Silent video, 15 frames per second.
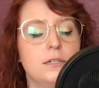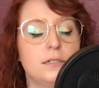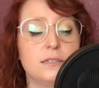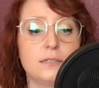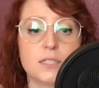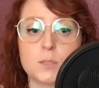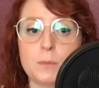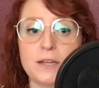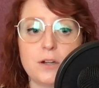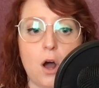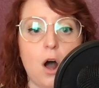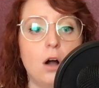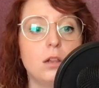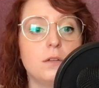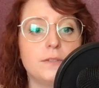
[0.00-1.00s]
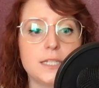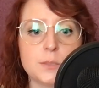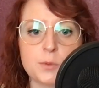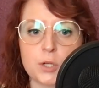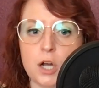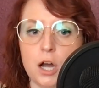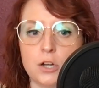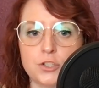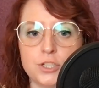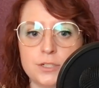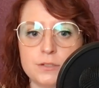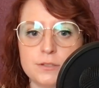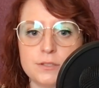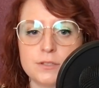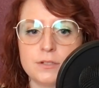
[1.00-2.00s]
Despite all of these
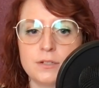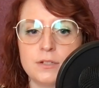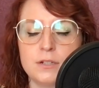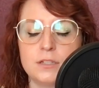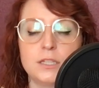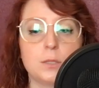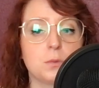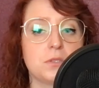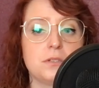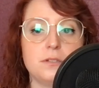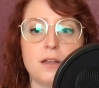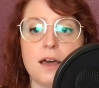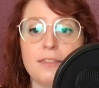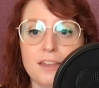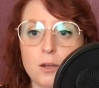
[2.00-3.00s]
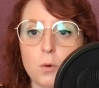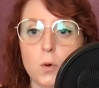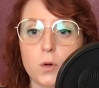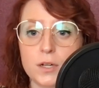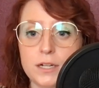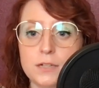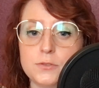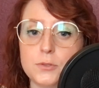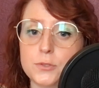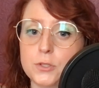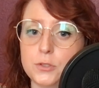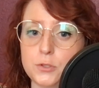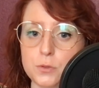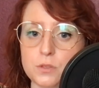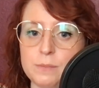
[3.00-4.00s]
precautions, there was nothing organizers
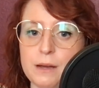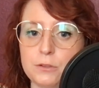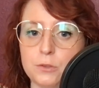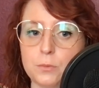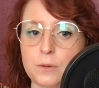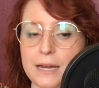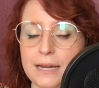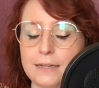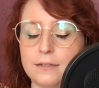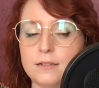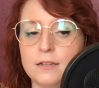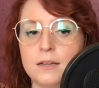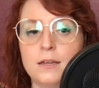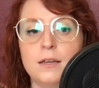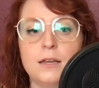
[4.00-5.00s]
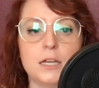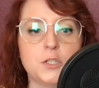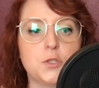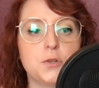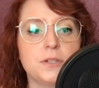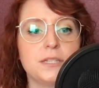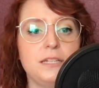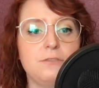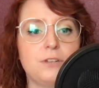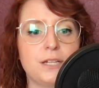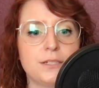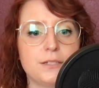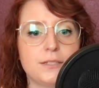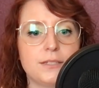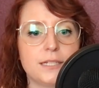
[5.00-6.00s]
could do about the rain. During the event,
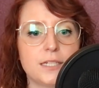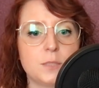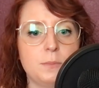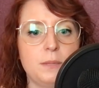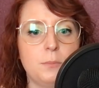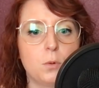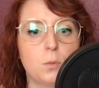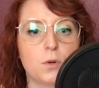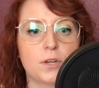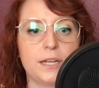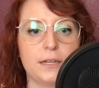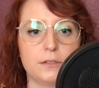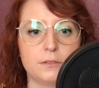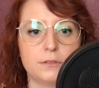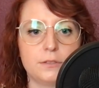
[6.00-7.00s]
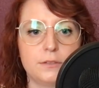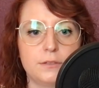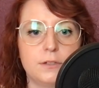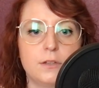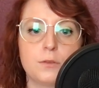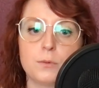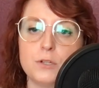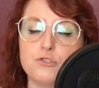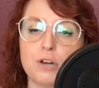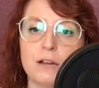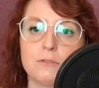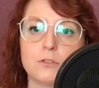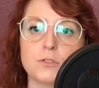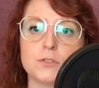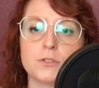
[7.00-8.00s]
6 people were killed, 3
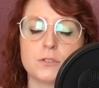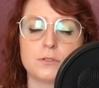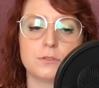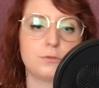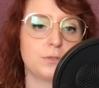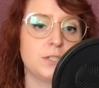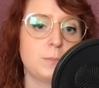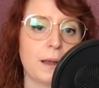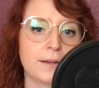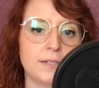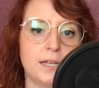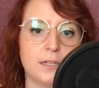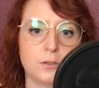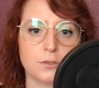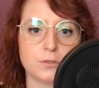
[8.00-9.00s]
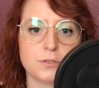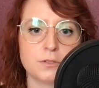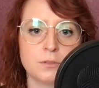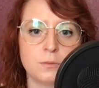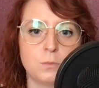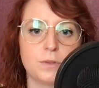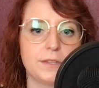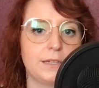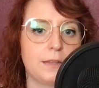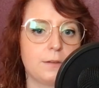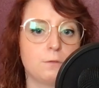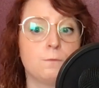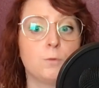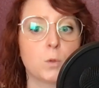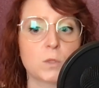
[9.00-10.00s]
drivers, 3 spectators, with another
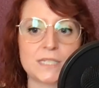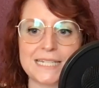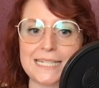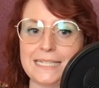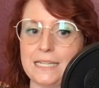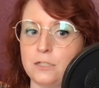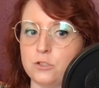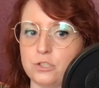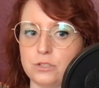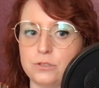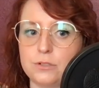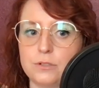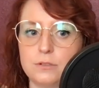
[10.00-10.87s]
14 injured.